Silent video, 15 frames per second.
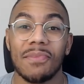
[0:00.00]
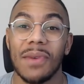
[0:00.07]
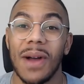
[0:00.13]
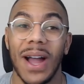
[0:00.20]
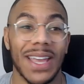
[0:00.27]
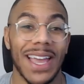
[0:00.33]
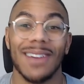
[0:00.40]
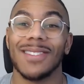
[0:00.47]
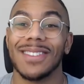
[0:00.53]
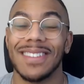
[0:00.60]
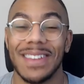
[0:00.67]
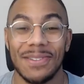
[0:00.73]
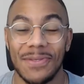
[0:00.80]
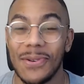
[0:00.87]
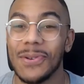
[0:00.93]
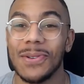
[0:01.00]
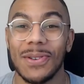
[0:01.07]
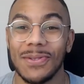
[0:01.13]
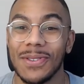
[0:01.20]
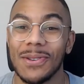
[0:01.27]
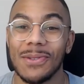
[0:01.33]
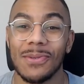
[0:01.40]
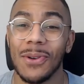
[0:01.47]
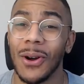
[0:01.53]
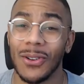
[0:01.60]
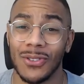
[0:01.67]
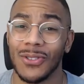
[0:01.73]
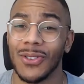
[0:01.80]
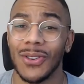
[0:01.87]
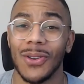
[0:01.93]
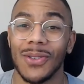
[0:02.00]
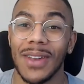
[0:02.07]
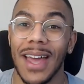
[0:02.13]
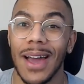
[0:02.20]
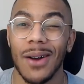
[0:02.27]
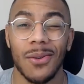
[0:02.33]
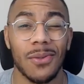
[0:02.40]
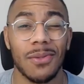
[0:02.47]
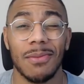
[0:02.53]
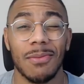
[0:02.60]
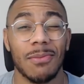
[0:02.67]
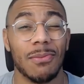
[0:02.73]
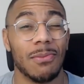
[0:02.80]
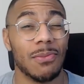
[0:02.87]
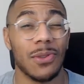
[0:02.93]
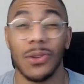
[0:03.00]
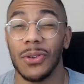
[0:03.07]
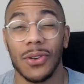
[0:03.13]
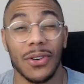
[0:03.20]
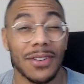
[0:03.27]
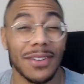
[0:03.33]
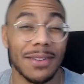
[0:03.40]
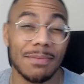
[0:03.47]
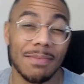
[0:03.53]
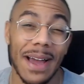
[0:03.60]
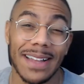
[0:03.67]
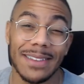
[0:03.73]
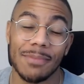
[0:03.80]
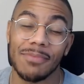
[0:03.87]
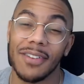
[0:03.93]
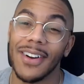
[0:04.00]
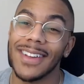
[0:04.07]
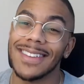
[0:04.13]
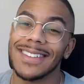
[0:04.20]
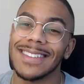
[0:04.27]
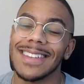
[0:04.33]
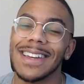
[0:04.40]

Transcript: I guarantee if all of you got a strong node now, you're not going to impact the price.